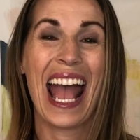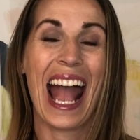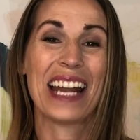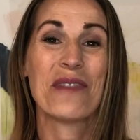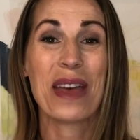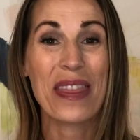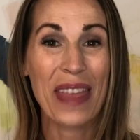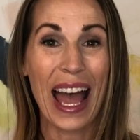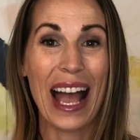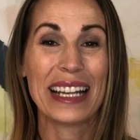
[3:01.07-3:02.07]
And with
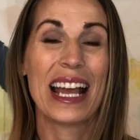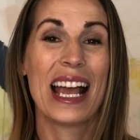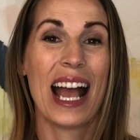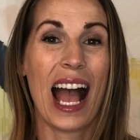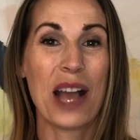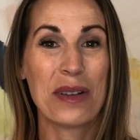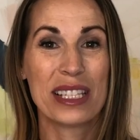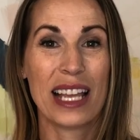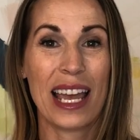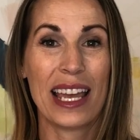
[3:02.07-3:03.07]
that, I would
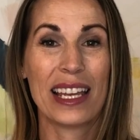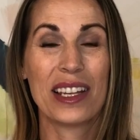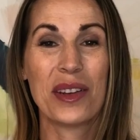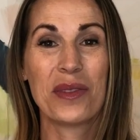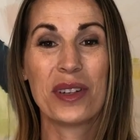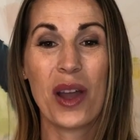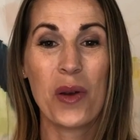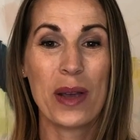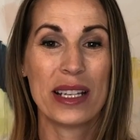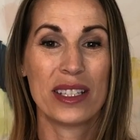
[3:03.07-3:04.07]
say,
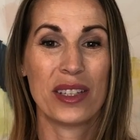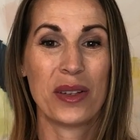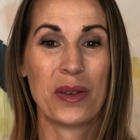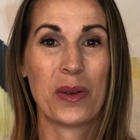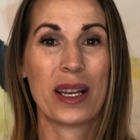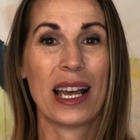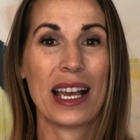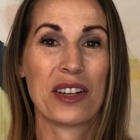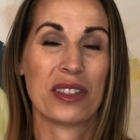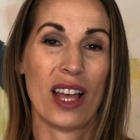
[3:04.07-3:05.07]
know when to
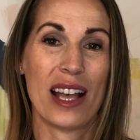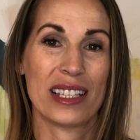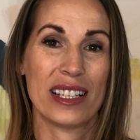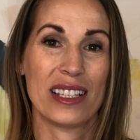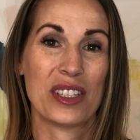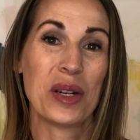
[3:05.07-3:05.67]
cut your losses.